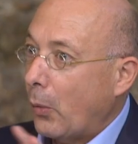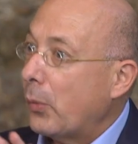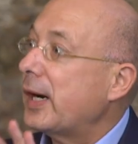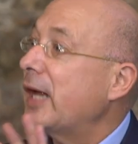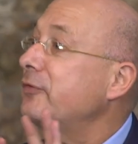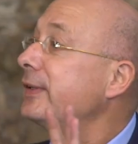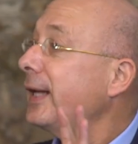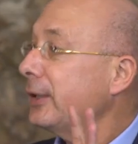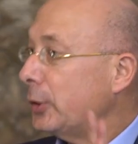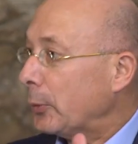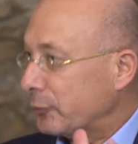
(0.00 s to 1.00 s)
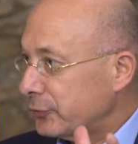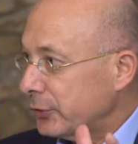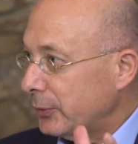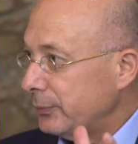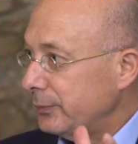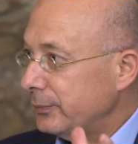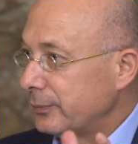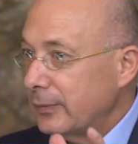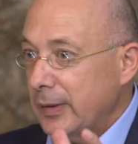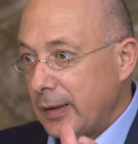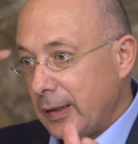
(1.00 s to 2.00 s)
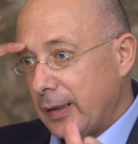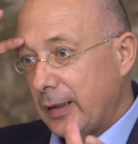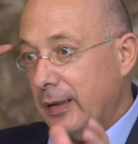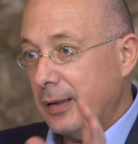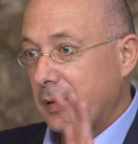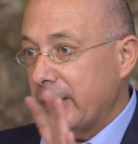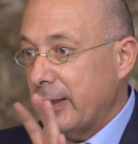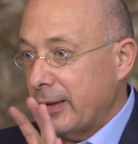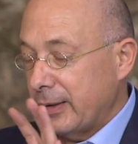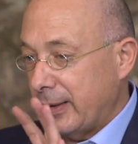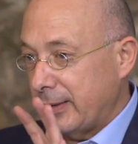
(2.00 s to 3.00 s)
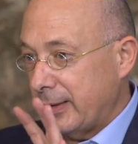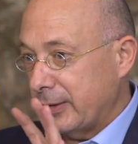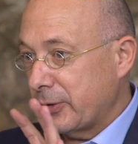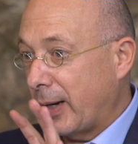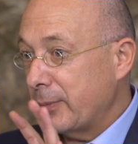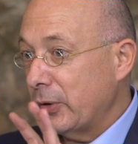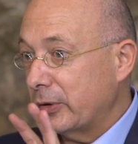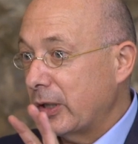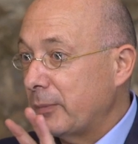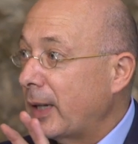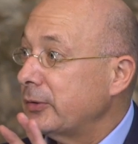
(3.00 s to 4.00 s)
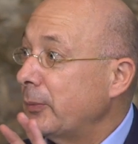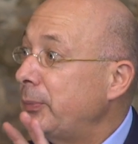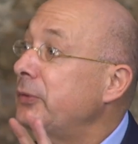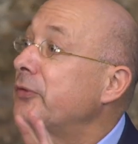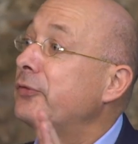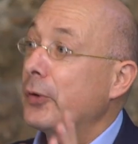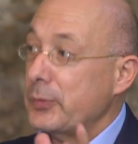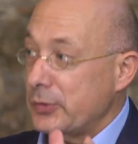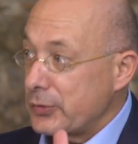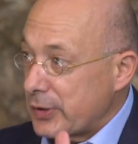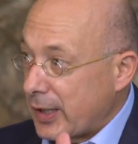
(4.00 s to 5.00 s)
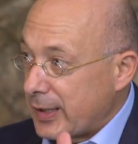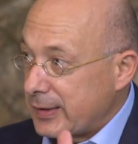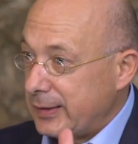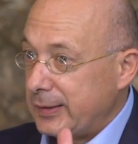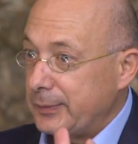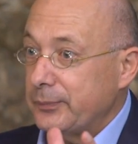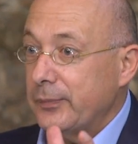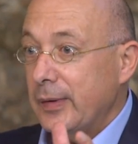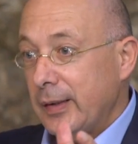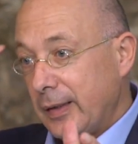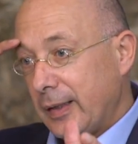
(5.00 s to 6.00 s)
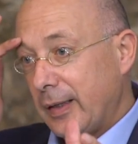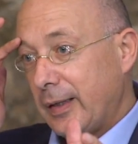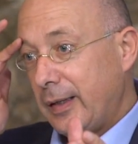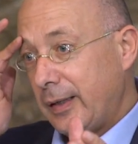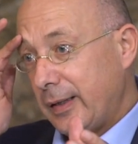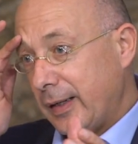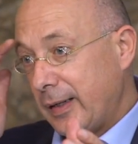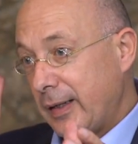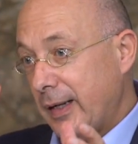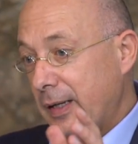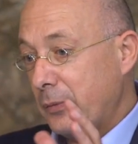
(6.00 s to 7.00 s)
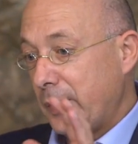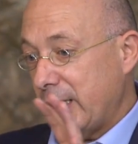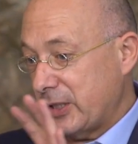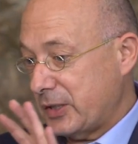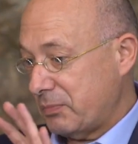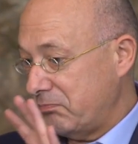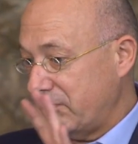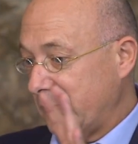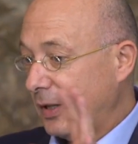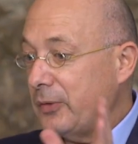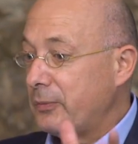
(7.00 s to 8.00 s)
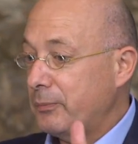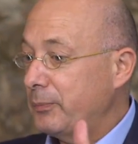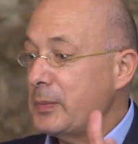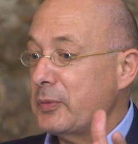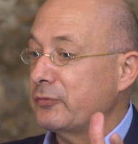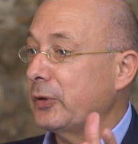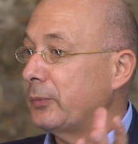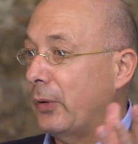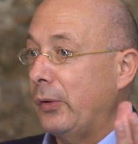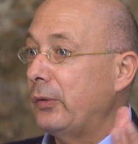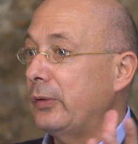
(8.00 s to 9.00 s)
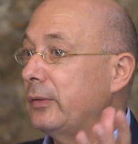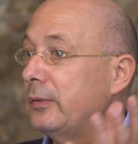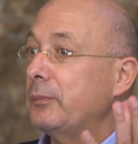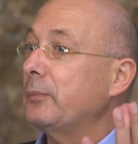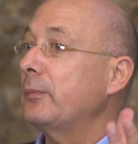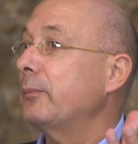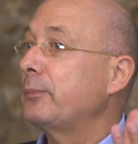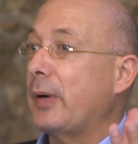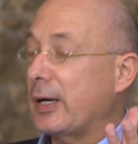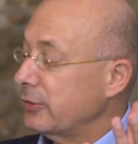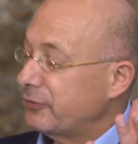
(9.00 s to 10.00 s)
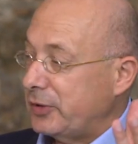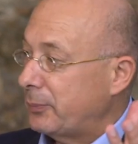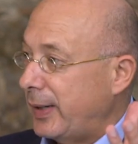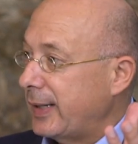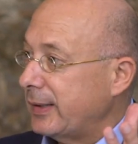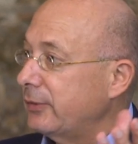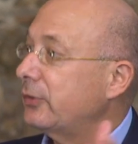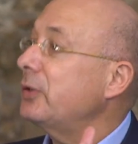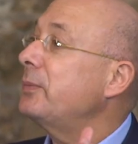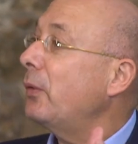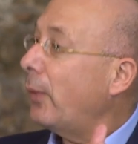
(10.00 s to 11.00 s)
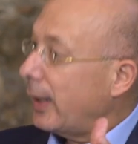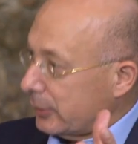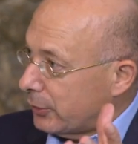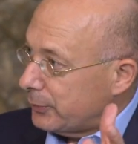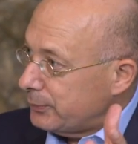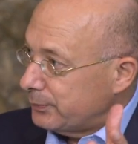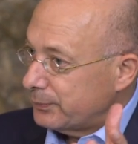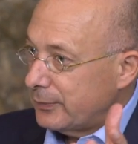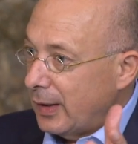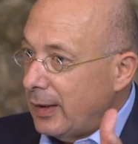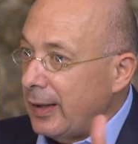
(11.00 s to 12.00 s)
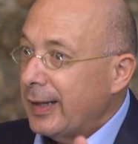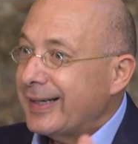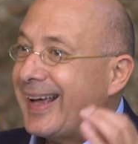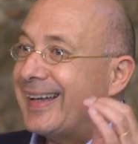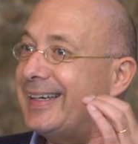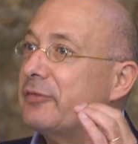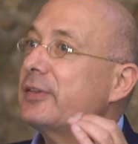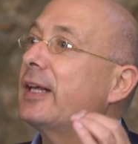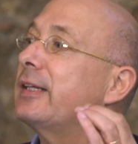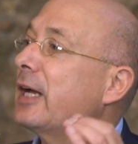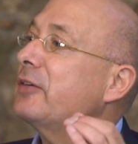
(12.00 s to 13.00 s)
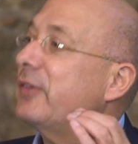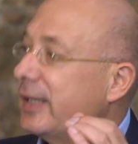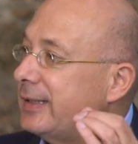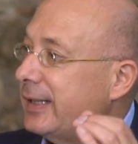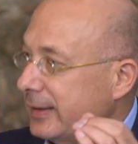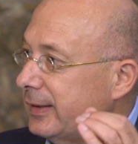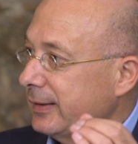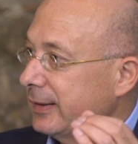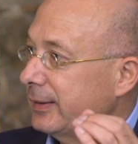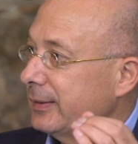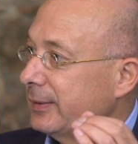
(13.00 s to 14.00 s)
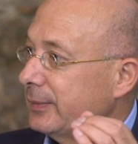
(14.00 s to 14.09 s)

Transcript: wherever they come from, so I'm talking about a pluriform society, in which people from all parts of the planet could be welcome, can live their life in dignity.